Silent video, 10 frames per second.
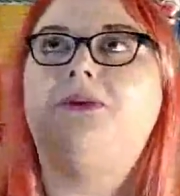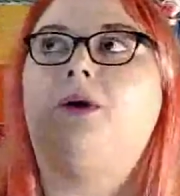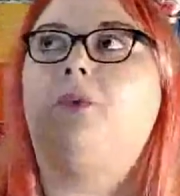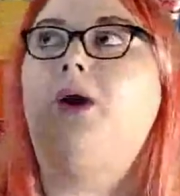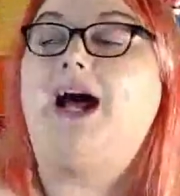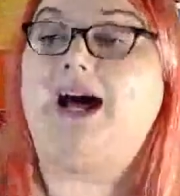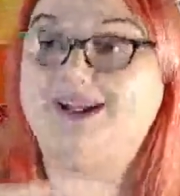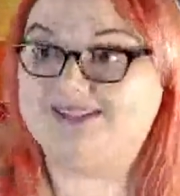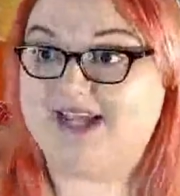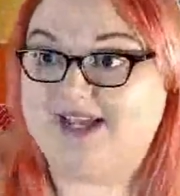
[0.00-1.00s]
what I
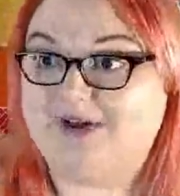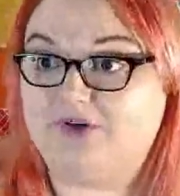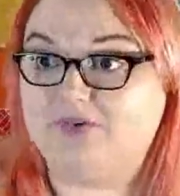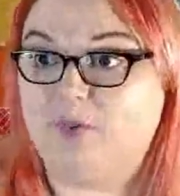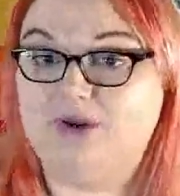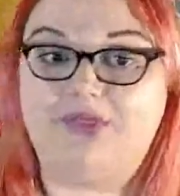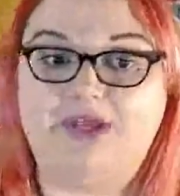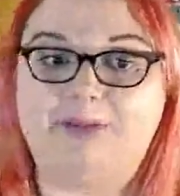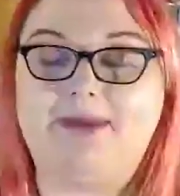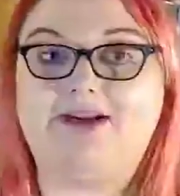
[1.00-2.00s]
say for one thing might